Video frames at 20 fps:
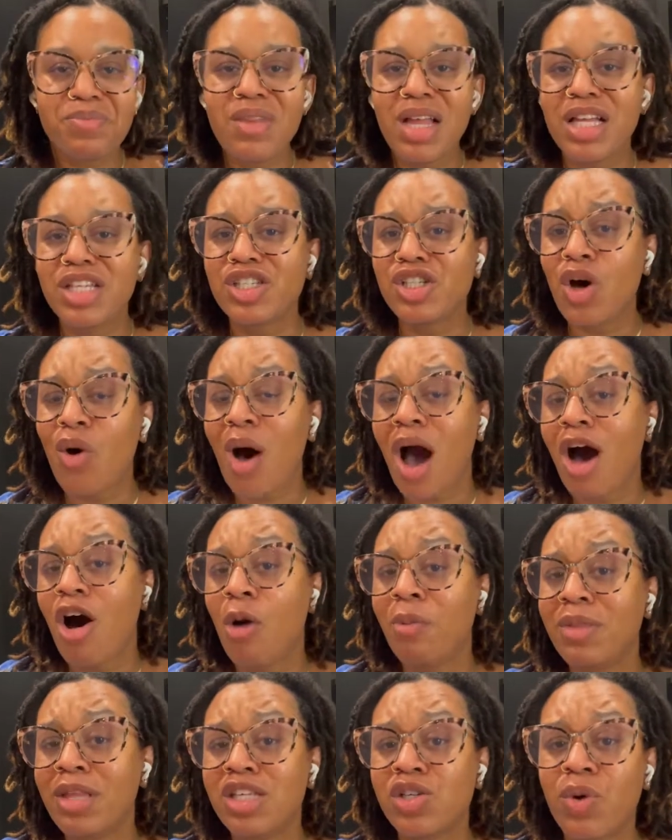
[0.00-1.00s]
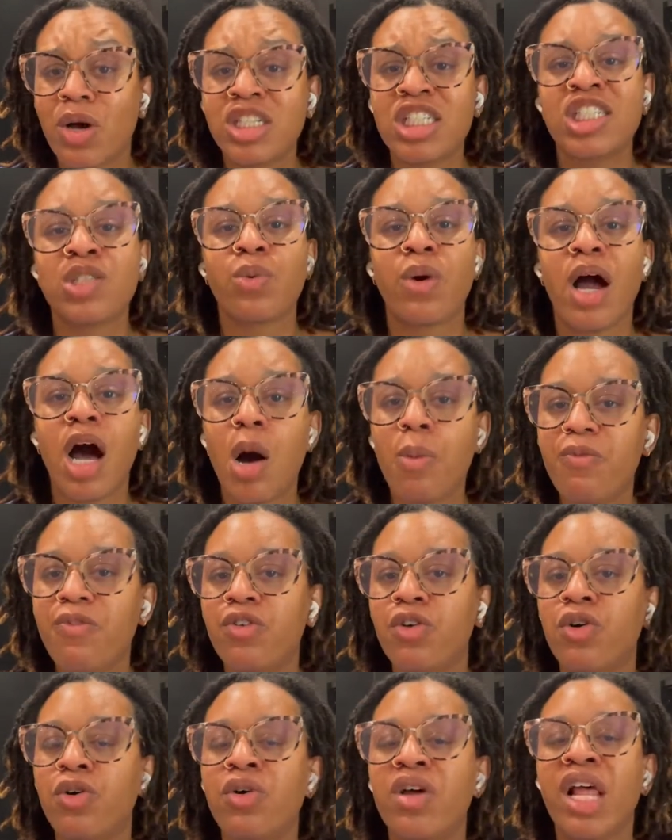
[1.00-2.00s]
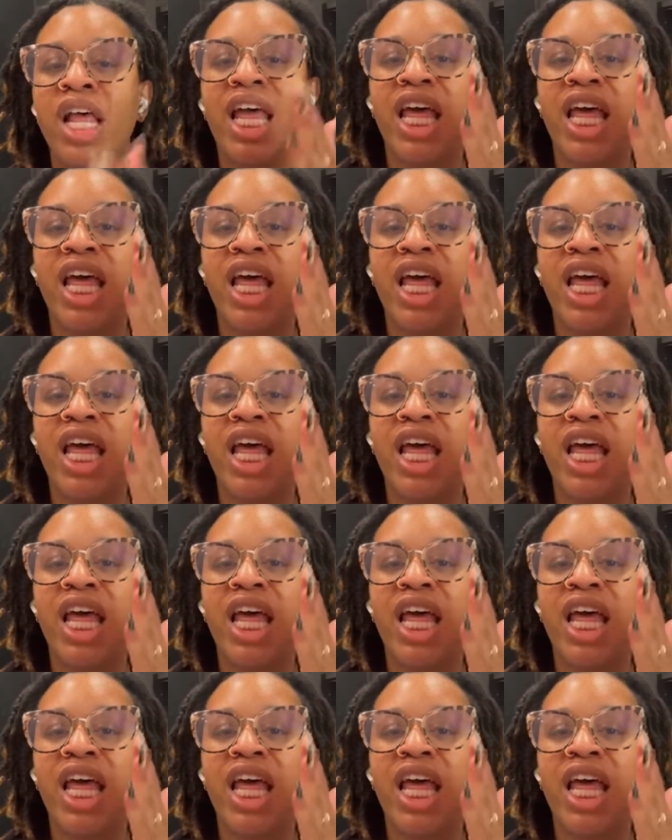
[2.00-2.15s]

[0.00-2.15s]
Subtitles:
So I hope these questions were helpful.